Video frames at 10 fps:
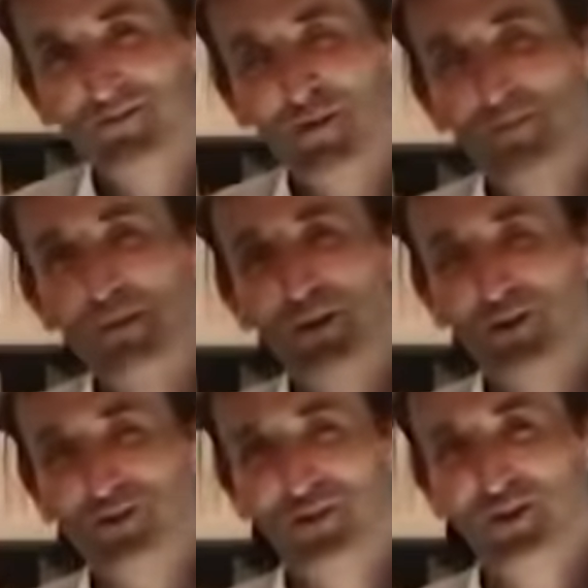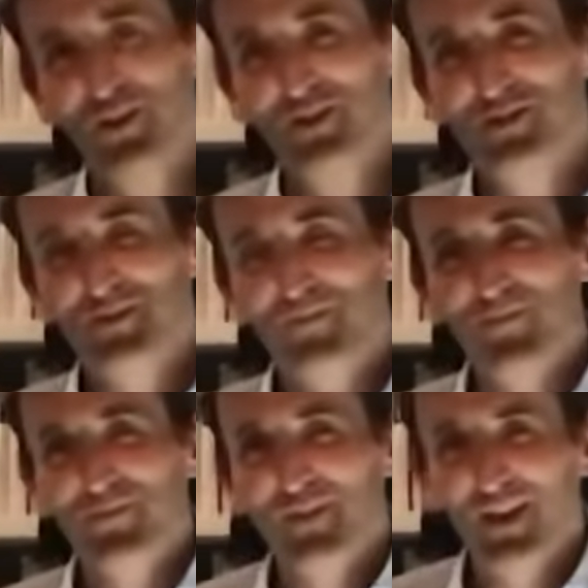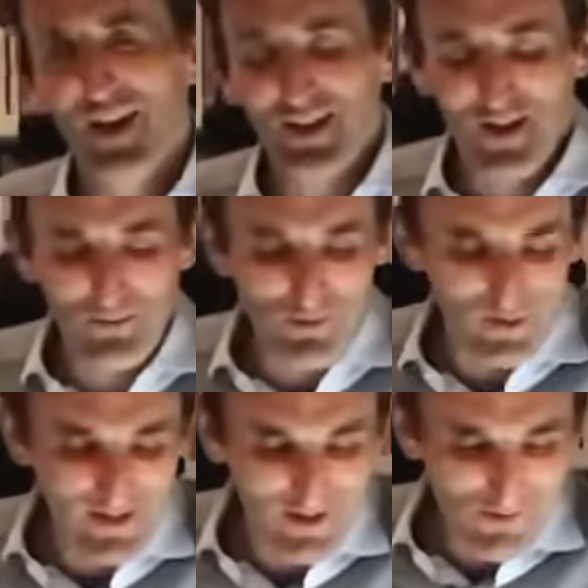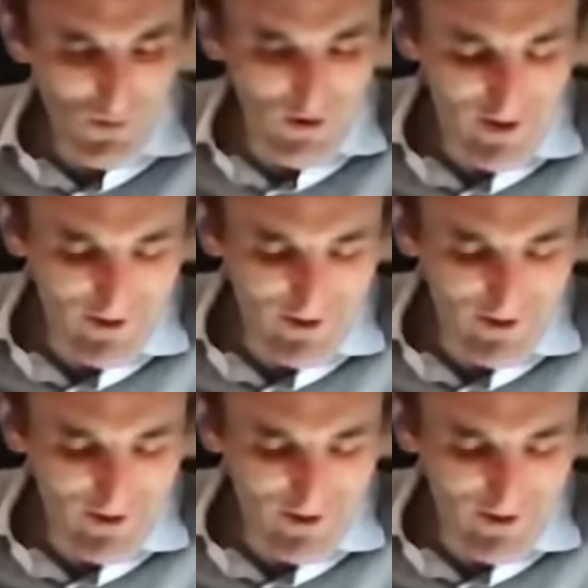Remember God's goodness and come to it in His Word.